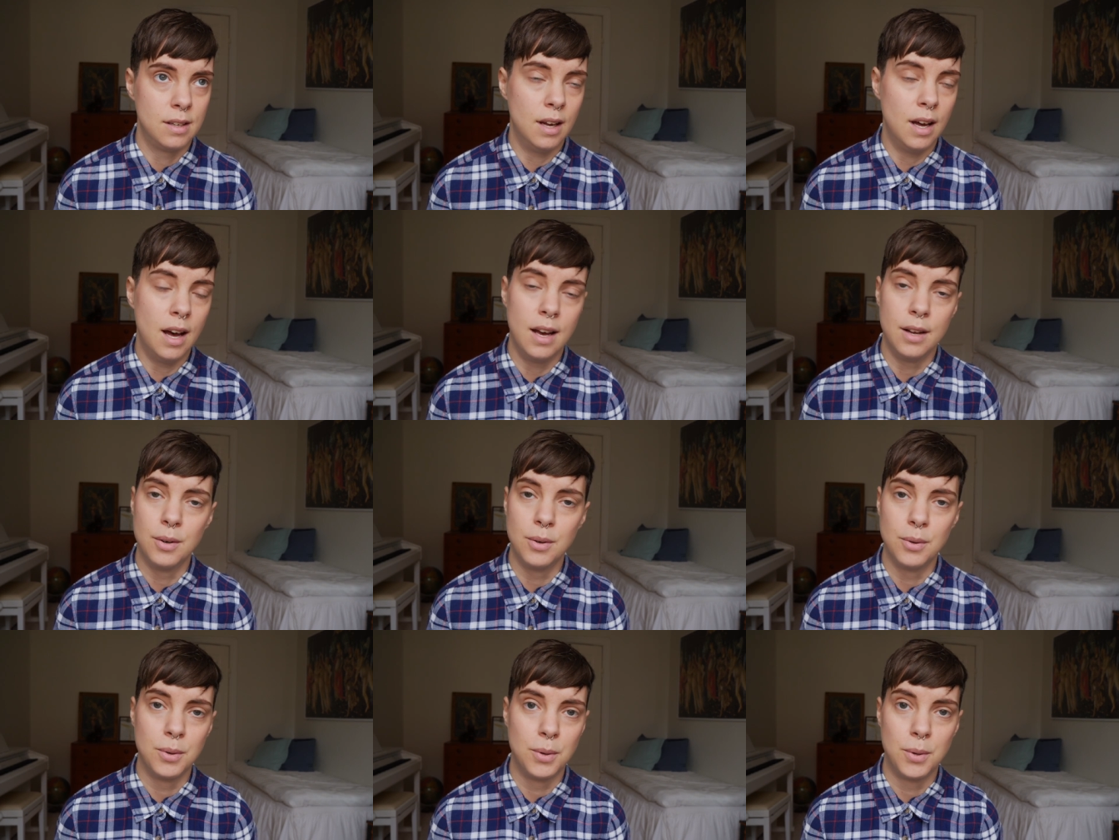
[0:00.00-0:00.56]
I
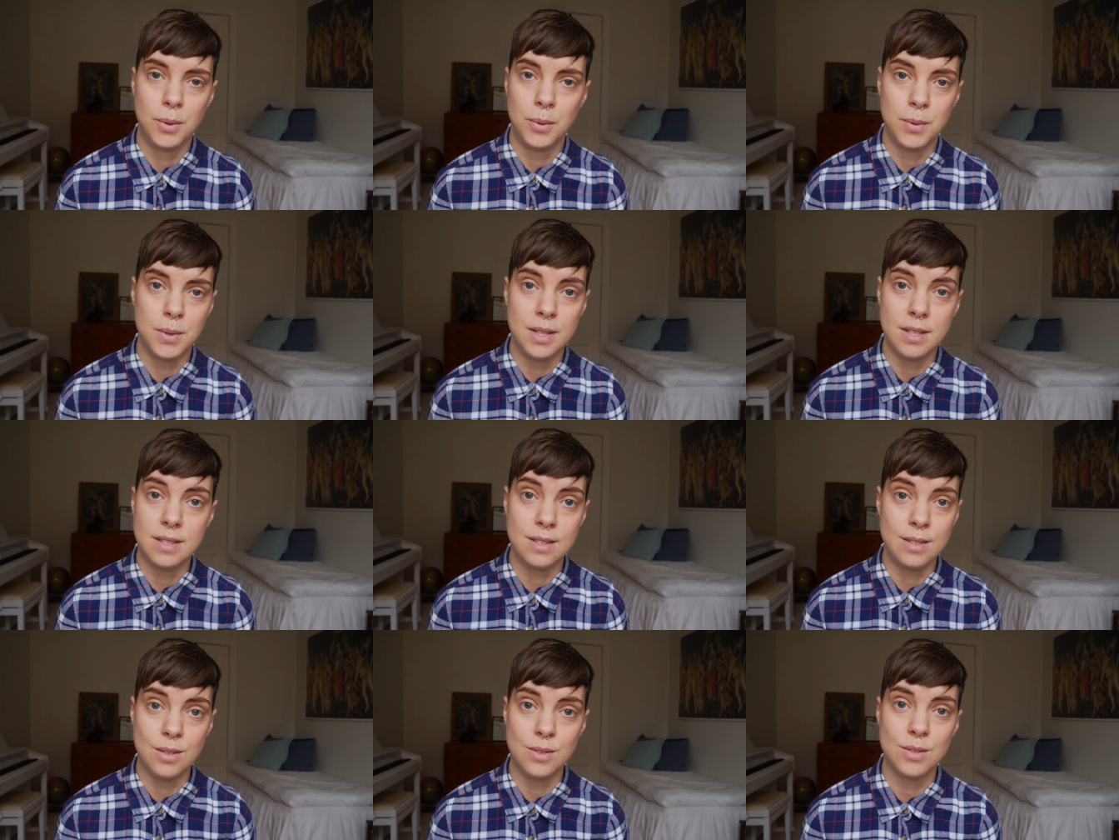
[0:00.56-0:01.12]
don't know,
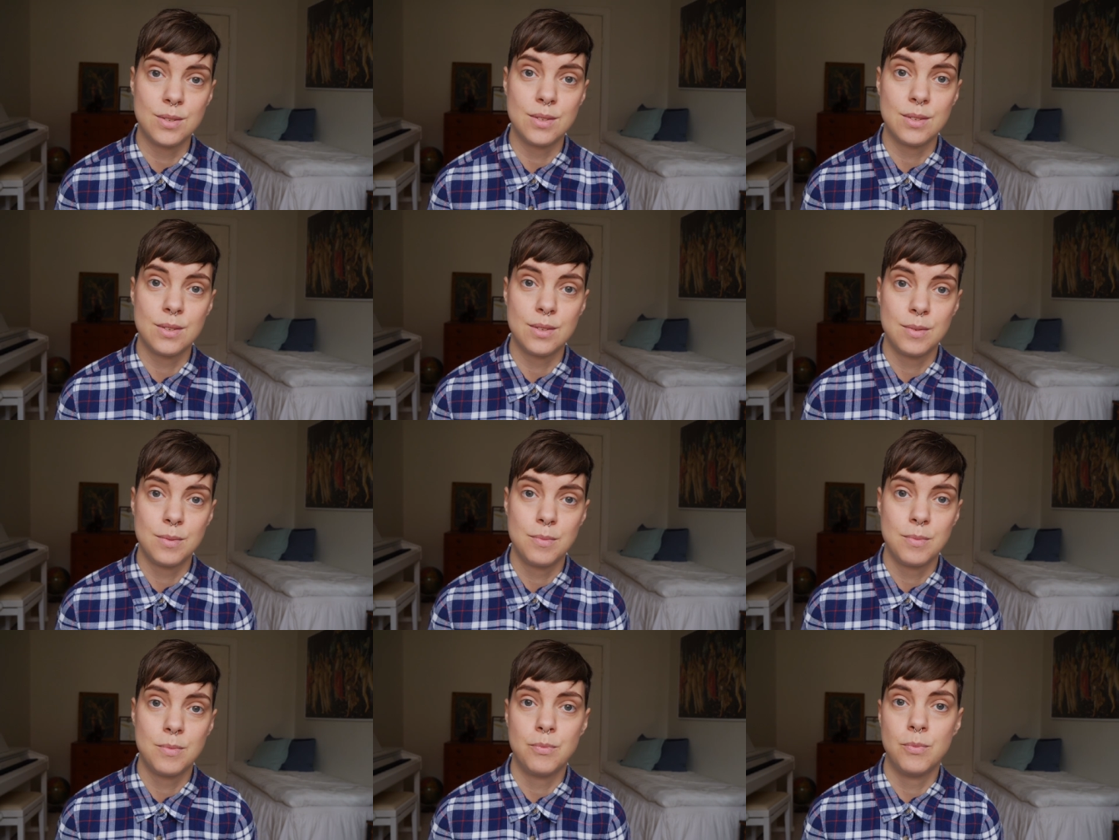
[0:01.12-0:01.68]
it's
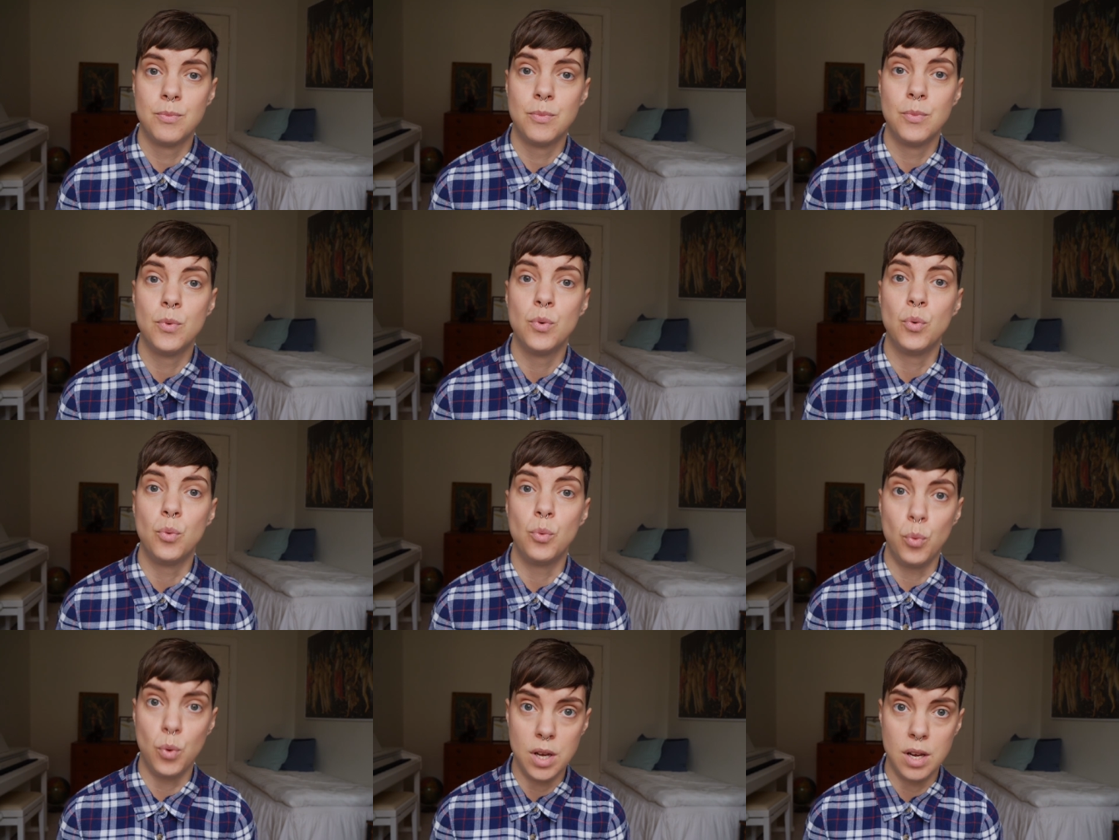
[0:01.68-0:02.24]
just
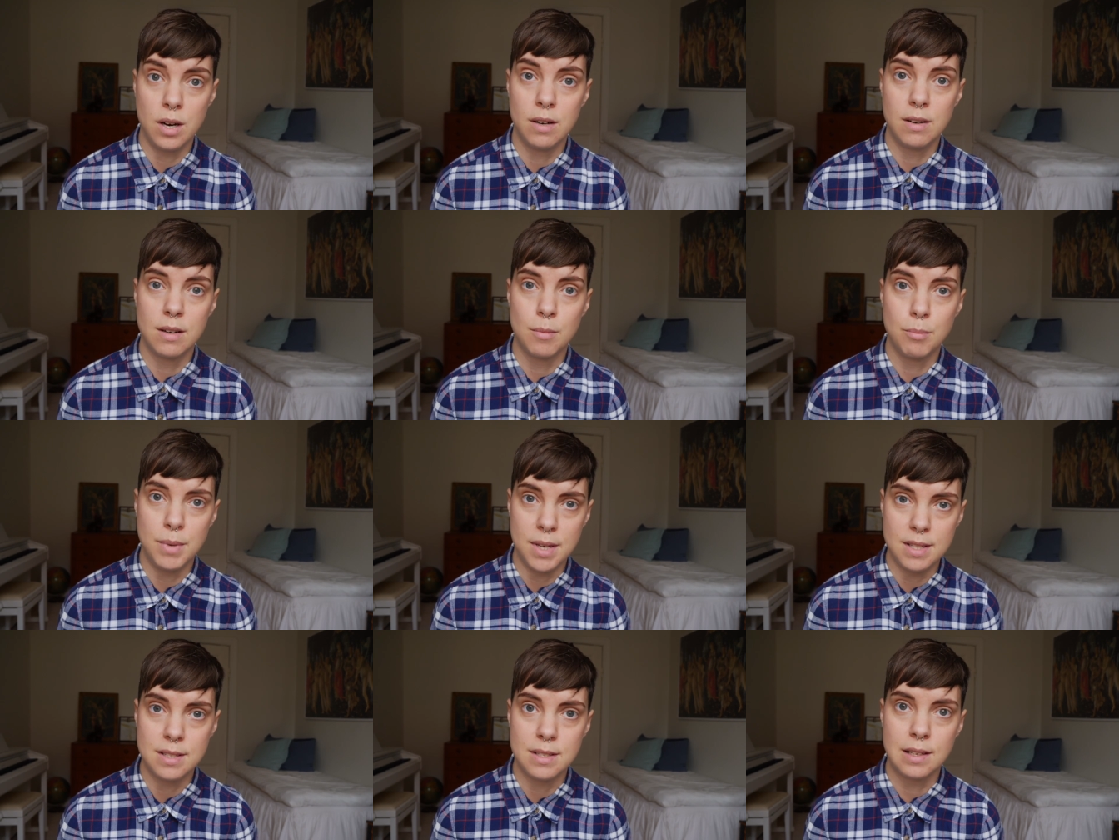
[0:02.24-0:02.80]

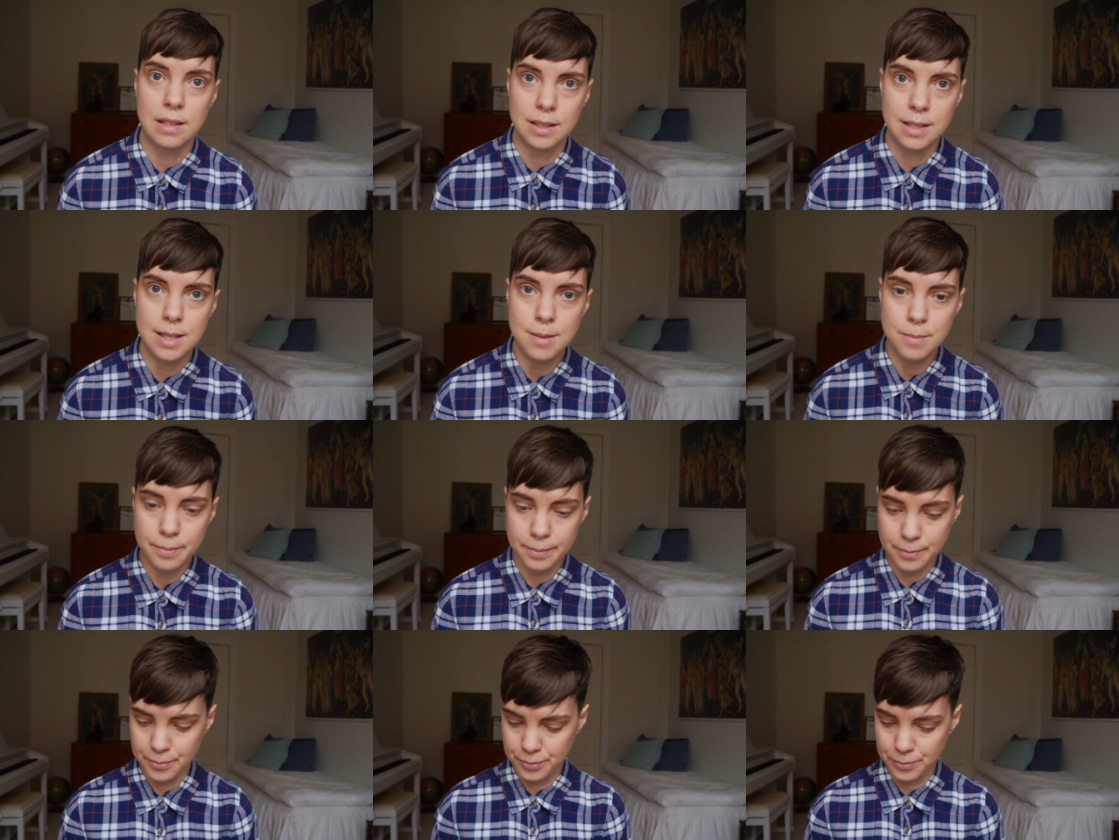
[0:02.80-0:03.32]
weird basically.